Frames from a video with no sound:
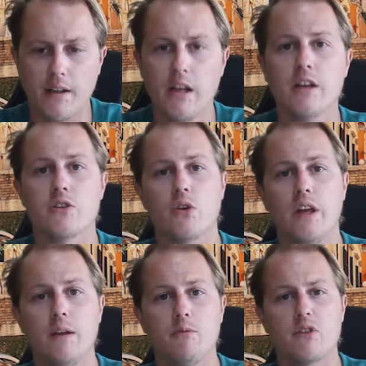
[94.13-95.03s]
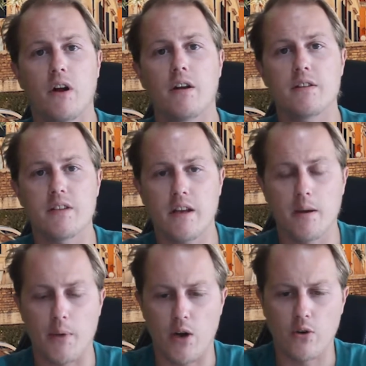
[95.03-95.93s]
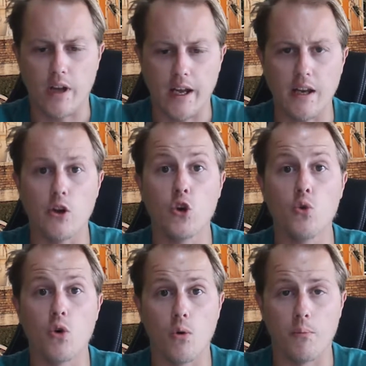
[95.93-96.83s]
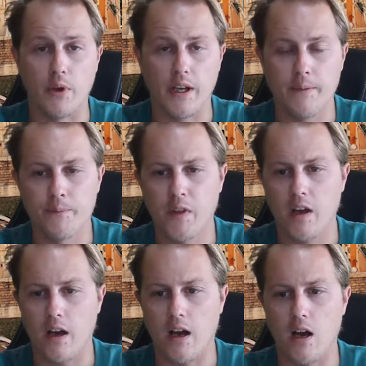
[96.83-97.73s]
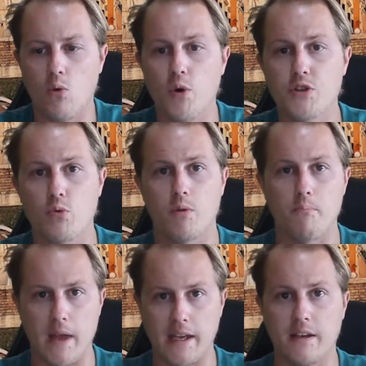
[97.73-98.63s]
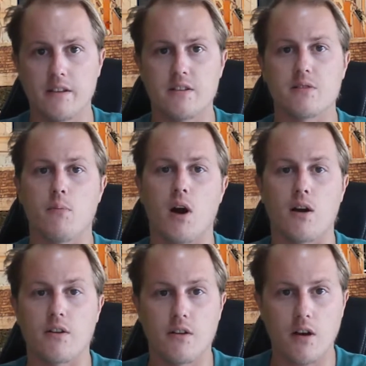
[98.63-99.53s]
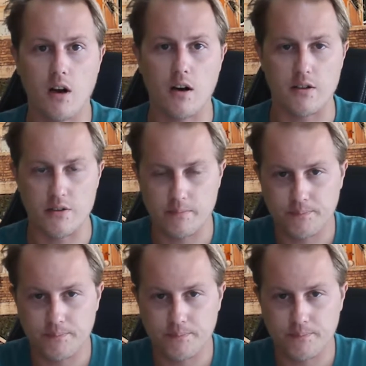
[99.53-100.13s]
So he started setting about a new company which would make smart cars.